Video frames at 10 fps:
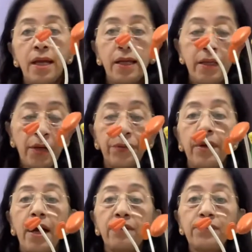Now,
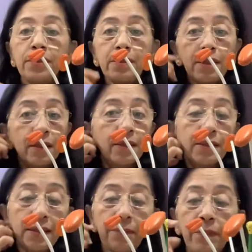after
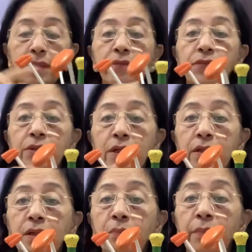stamen, which are
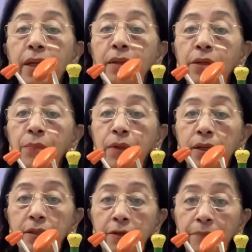the male
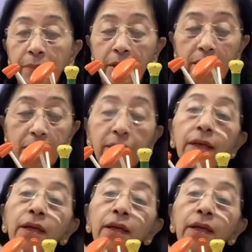reproductive part,